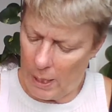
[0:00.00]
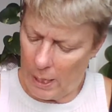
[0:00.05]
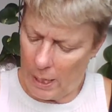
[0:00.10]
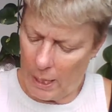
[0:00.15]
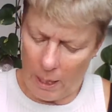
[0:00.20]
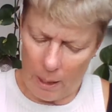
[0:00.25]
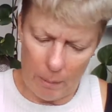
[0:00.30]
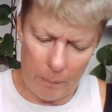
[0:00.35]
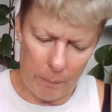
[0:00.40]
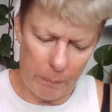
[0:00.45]

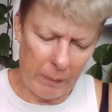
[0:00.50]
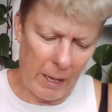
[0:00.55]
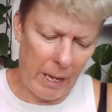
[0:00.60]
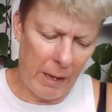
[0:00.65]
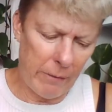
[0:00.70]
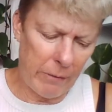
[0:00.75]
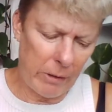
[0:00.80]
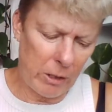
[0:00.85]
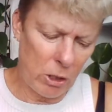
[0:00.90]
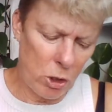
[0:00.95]
um,
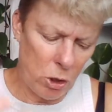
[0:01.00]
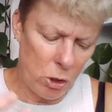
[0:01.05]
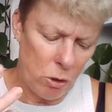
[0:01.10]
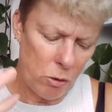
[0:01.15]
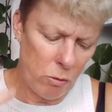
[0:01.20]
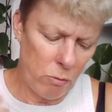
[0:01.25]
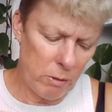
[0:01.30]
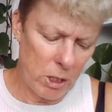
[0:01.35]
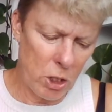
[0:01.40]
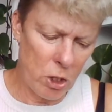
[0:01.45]
having
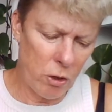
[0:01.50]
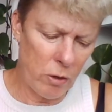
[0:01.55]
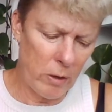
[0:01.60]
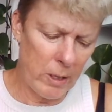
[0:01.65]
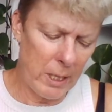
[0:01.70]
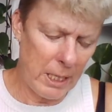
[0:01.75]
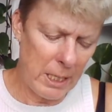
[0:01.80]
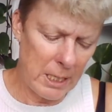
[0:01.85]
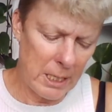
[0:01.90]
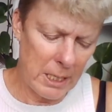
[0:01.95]
to
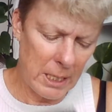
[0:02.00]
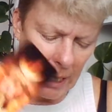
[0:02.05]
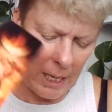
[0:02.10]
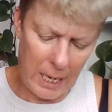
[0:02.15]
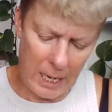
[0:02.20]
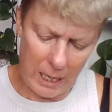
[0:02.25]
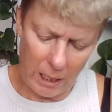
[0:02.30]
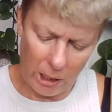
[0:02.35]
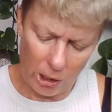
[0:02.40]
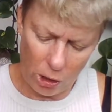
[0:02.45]
retreat,
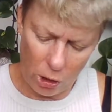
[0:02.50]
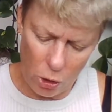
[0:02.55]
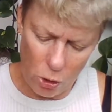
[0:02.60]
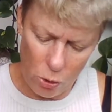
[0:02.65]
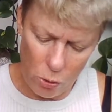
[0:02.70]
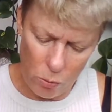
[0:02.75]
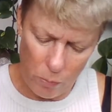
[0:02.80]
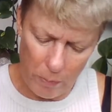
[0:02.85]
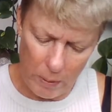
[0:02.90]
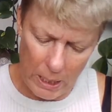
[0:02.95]
and
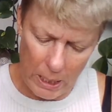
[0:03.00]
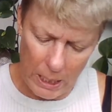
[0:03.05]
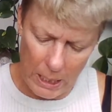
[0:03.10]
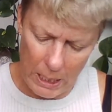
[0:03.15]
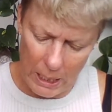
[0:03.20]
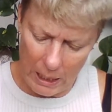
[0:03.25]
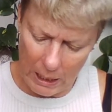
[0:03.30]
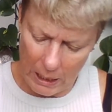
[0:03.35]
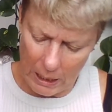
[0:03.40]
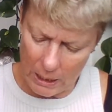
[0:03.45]
new
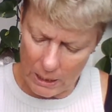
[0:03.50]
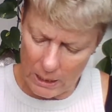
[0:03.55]
beginning.